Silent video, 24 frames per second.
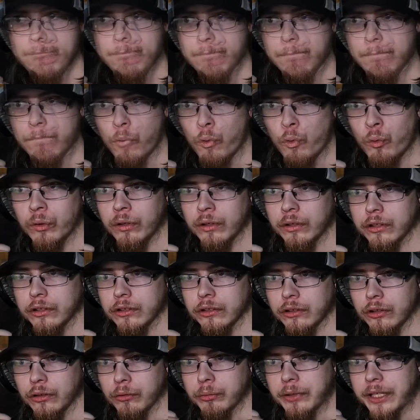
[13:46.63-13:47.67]
more
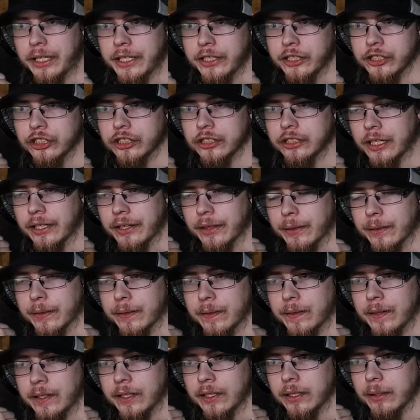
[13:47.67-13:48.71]
location, I
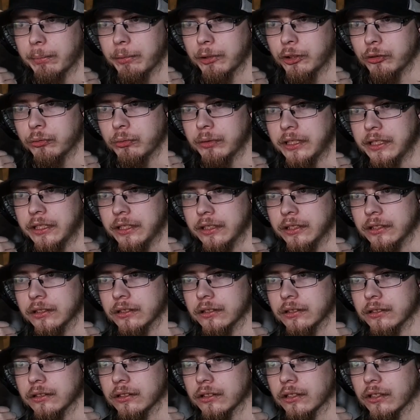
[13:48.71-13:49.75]
think,
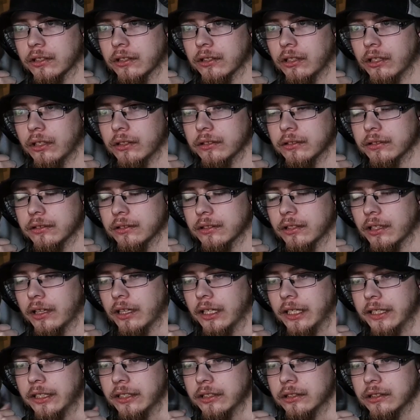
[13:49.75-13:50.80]
between Cla
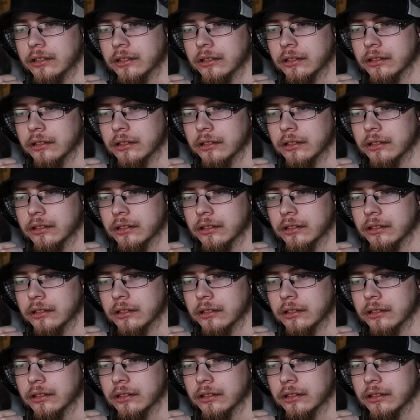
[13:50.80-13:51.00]
Claire